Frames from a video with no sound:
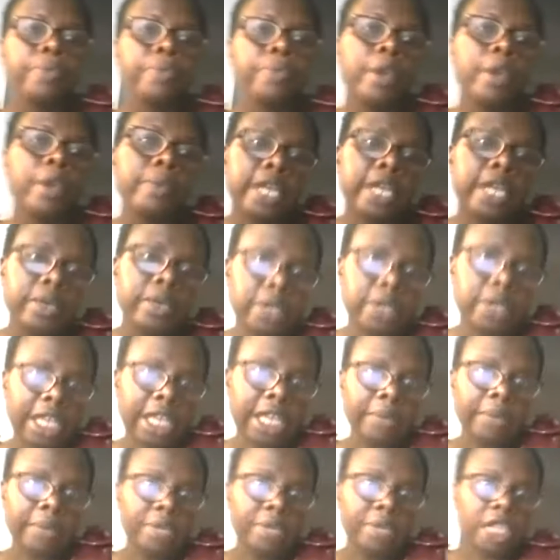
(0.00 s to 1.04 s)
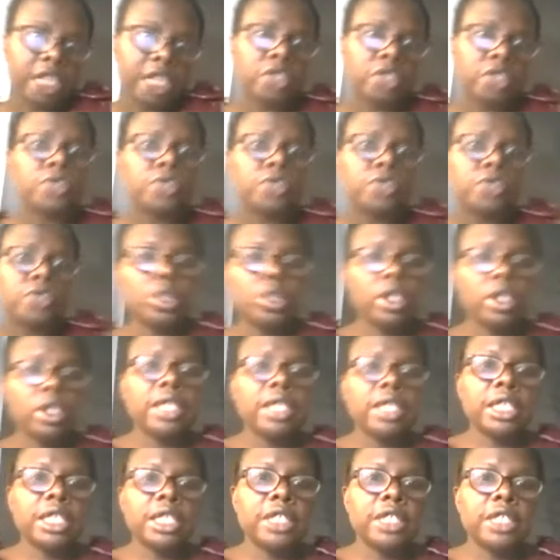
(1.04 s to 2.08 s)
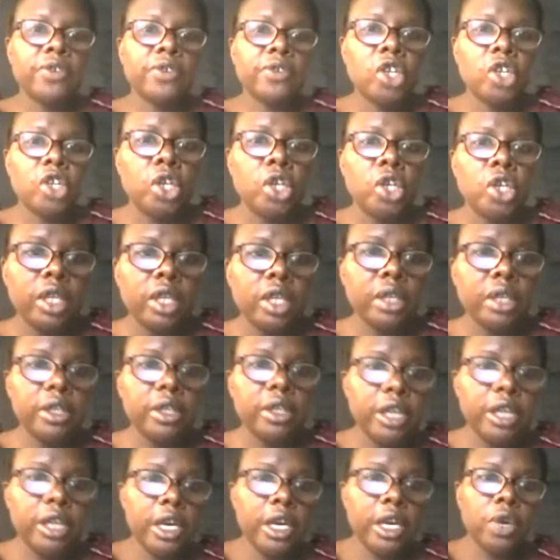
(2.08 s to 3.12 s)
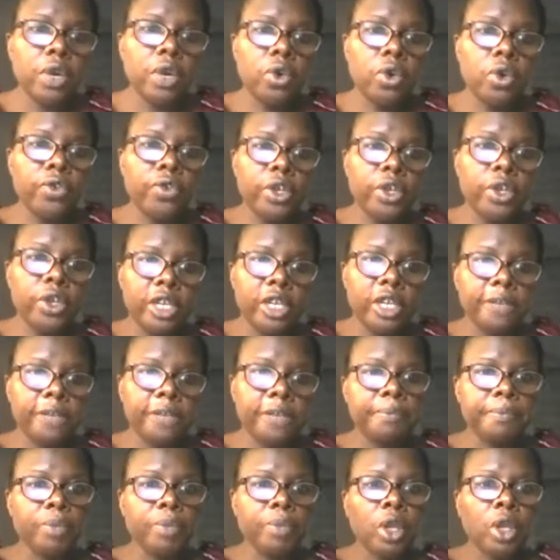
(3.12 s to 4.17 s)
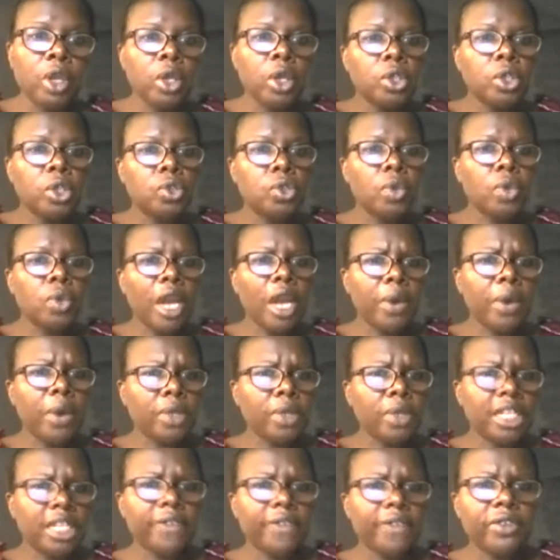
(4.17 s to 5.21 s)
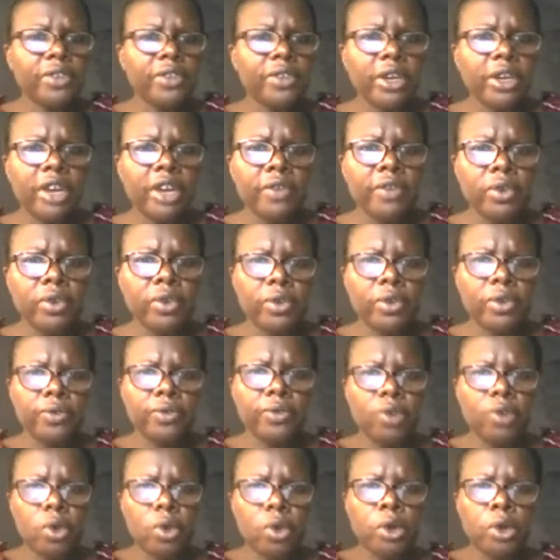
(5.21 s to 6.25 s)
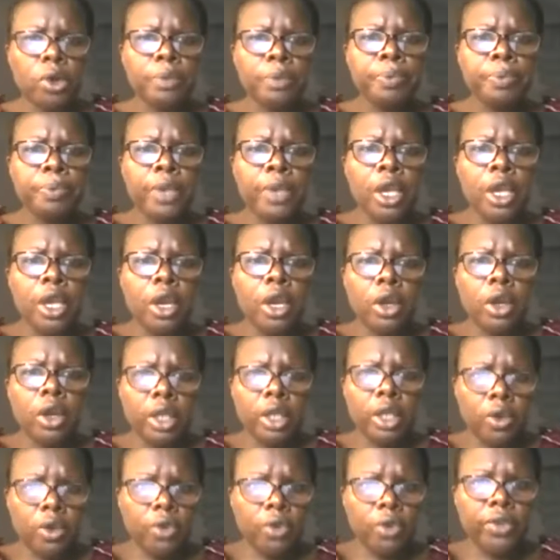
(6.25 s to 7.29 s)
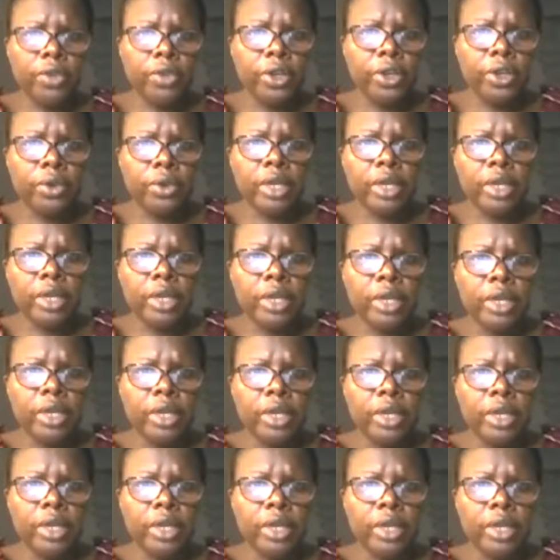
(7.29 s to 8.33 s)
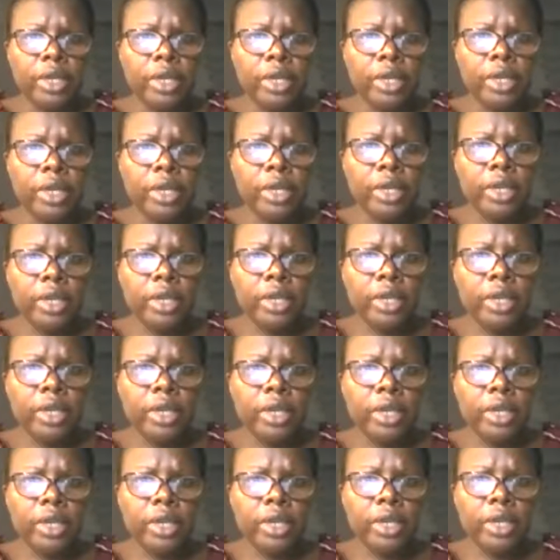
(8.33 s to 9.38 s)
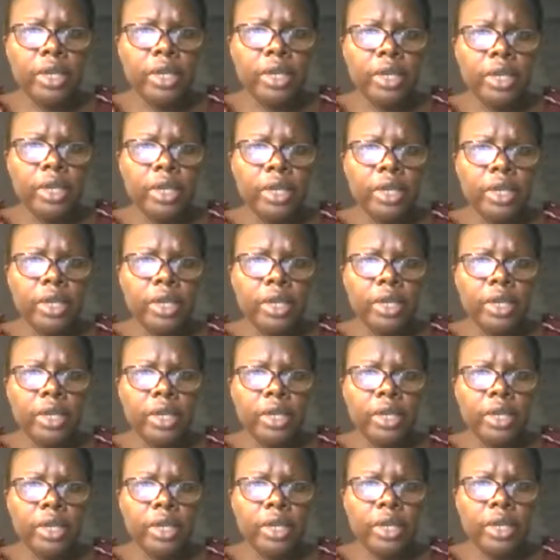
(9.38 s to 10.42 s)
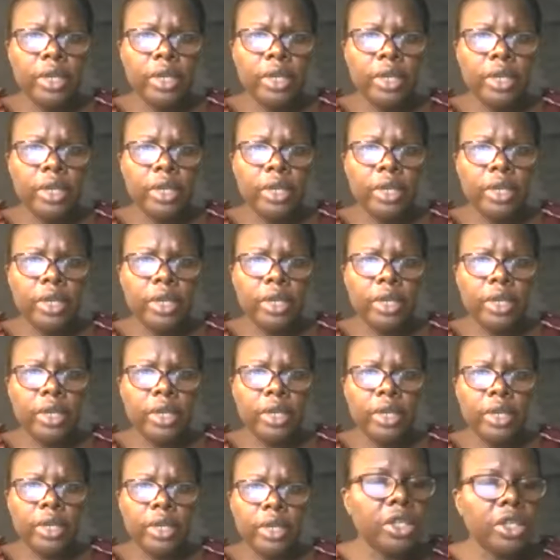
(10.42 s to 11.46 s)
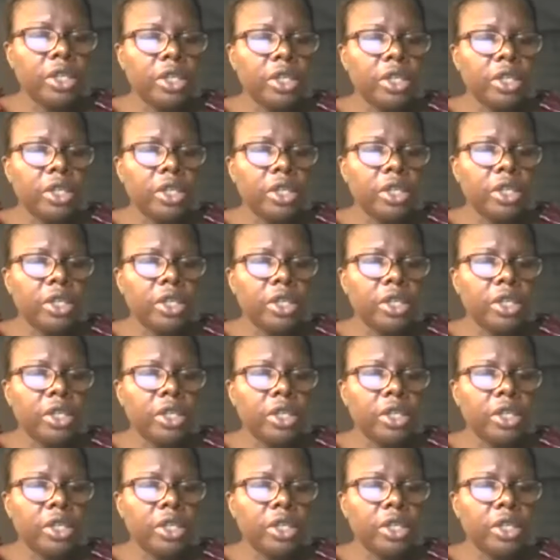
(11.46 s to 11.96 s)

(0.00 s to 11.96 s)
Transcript: But he was admitted to the non-intensive care unit, COVID unit. 2 hours after arriving on the floor on the COVID unit, the patient's oxygen requirements started increasing.